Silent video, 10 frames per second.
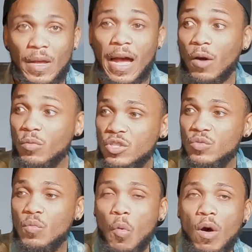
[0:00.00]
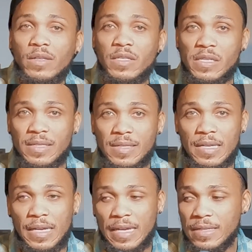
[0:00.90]
How would you want to
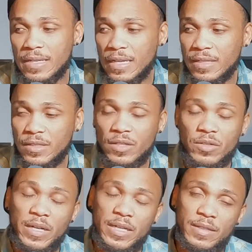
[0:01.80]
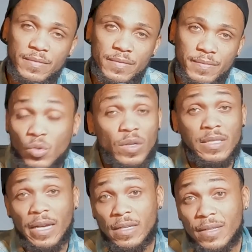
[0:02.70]
see it integrated? You can
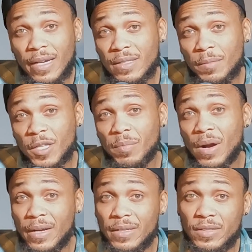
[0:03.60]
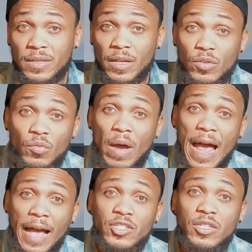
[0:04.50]
take a look at some of the products that you
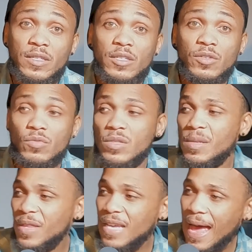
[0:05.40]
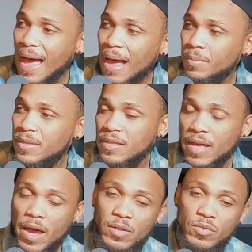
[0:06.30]
actually use, some of the apps
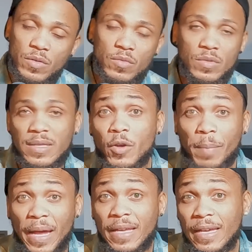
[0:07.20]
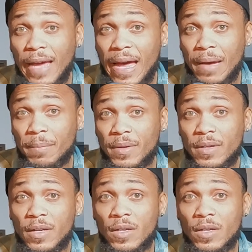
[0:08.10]
that you use, your banking app.